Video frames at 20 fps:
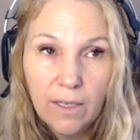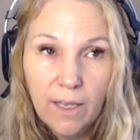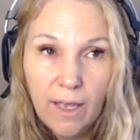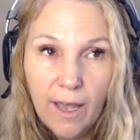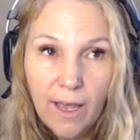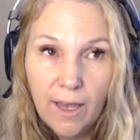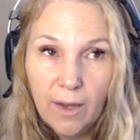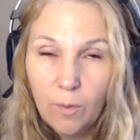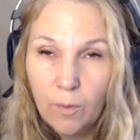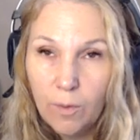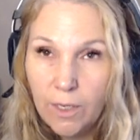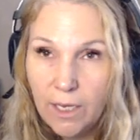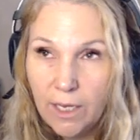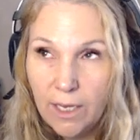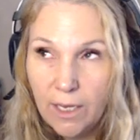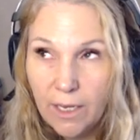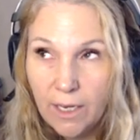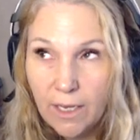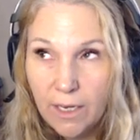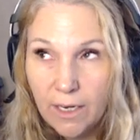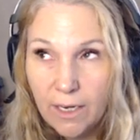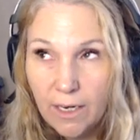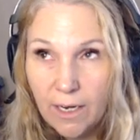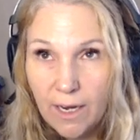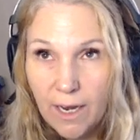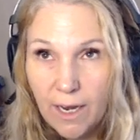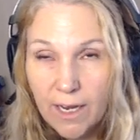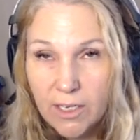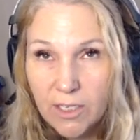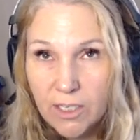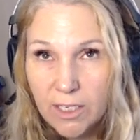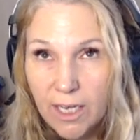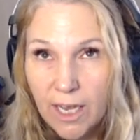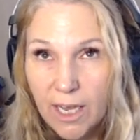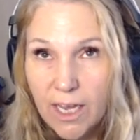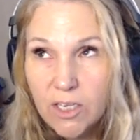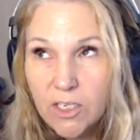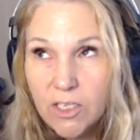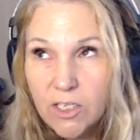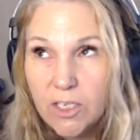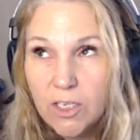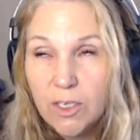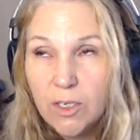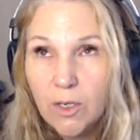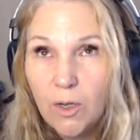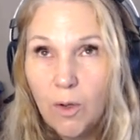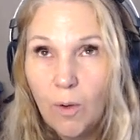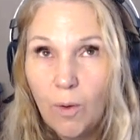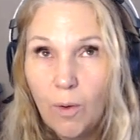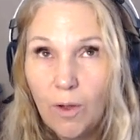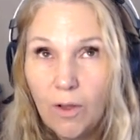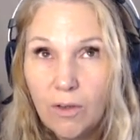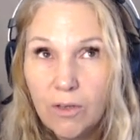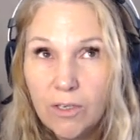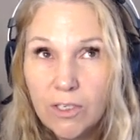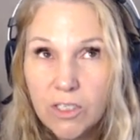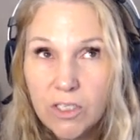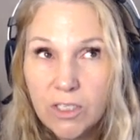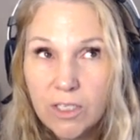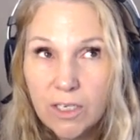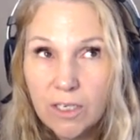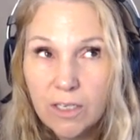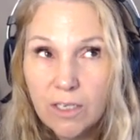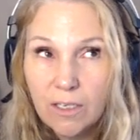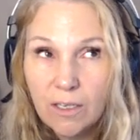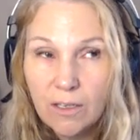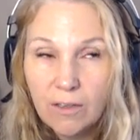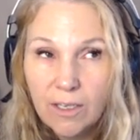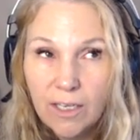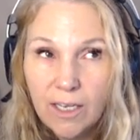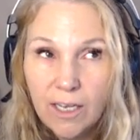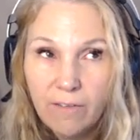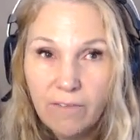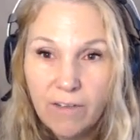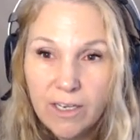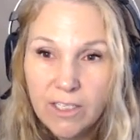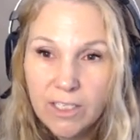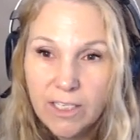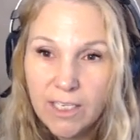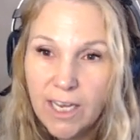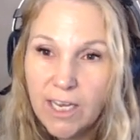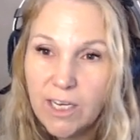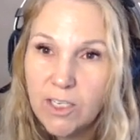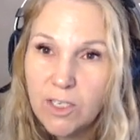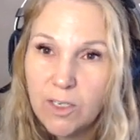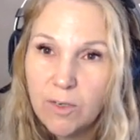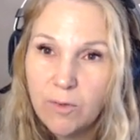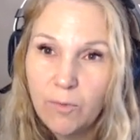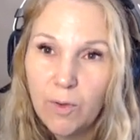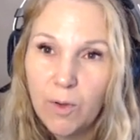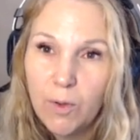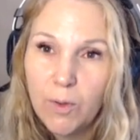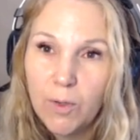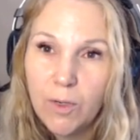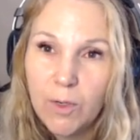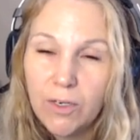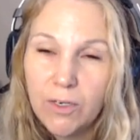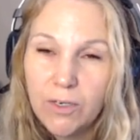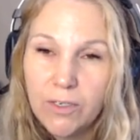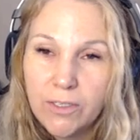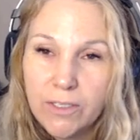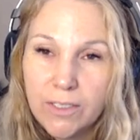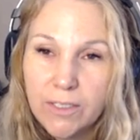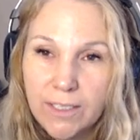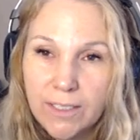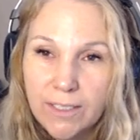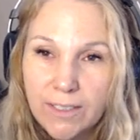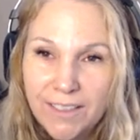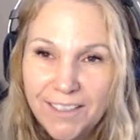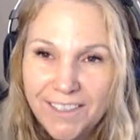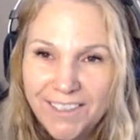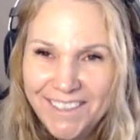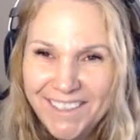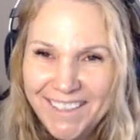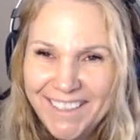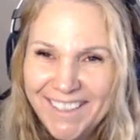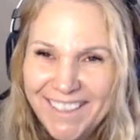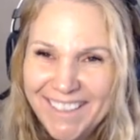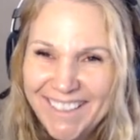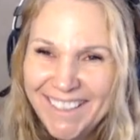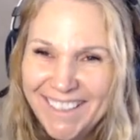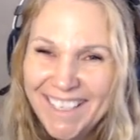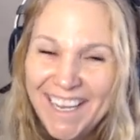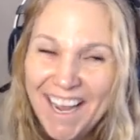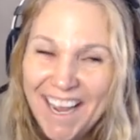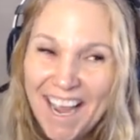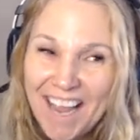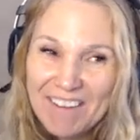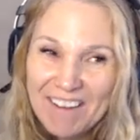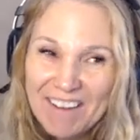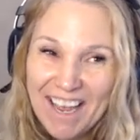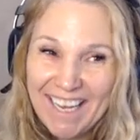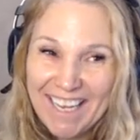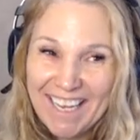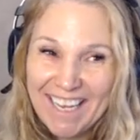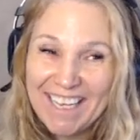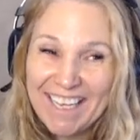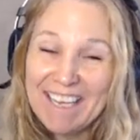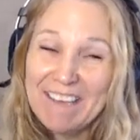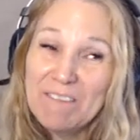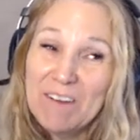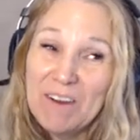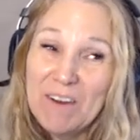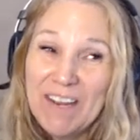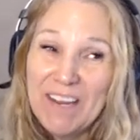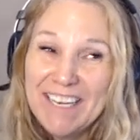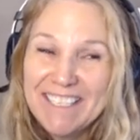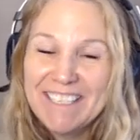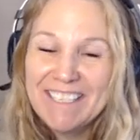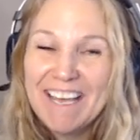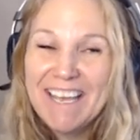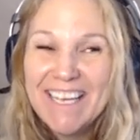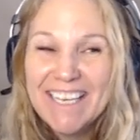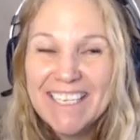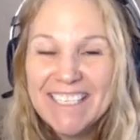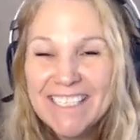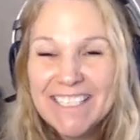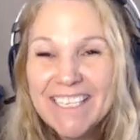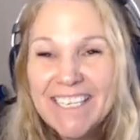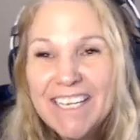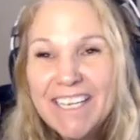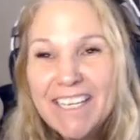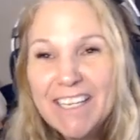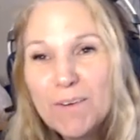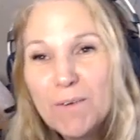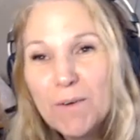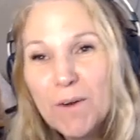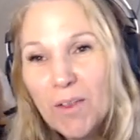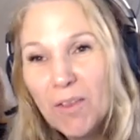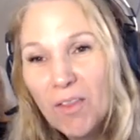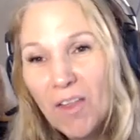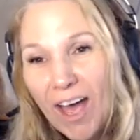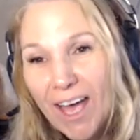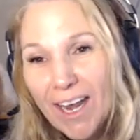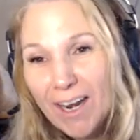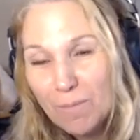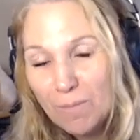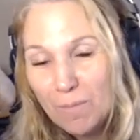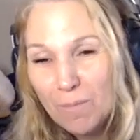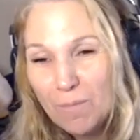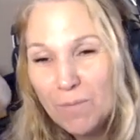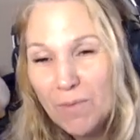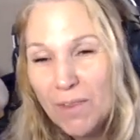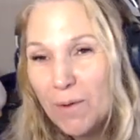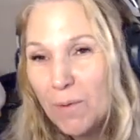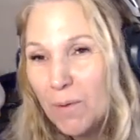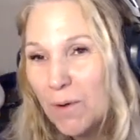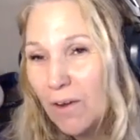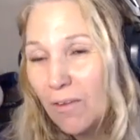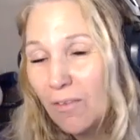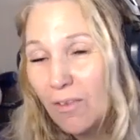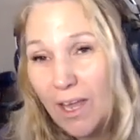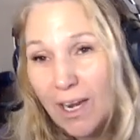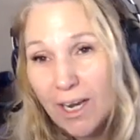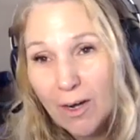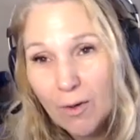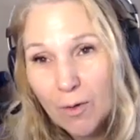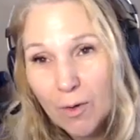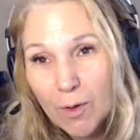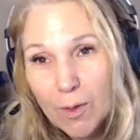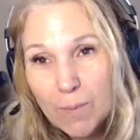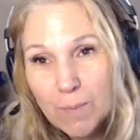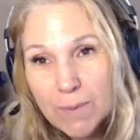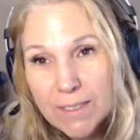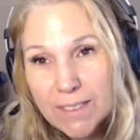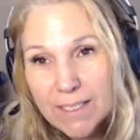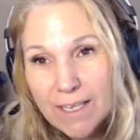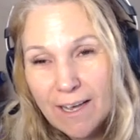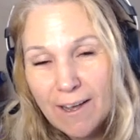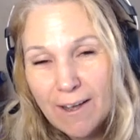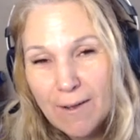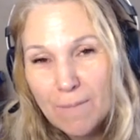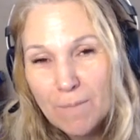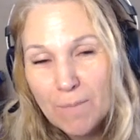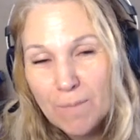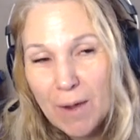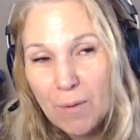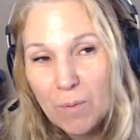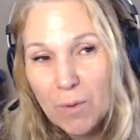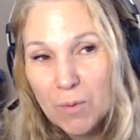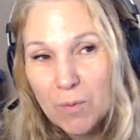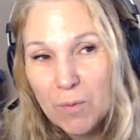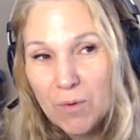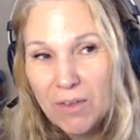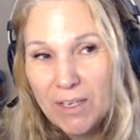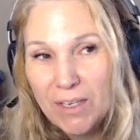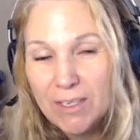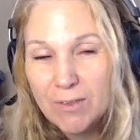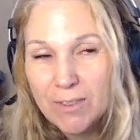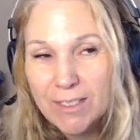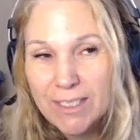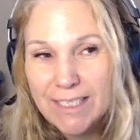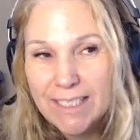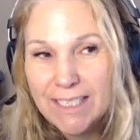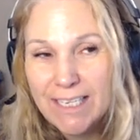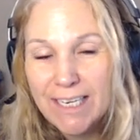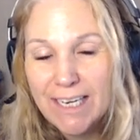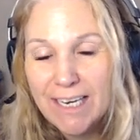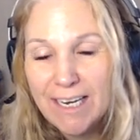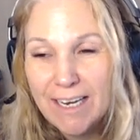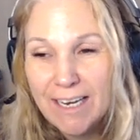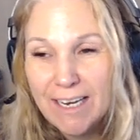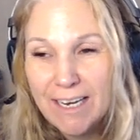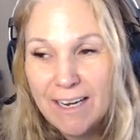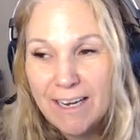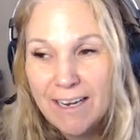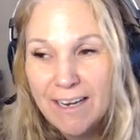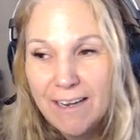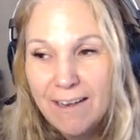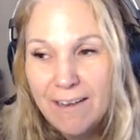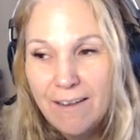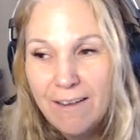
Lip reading: the Equity in Education Coalition, the League of Education Voters. I could keep going. I guess there were a lot of groups that were really interested in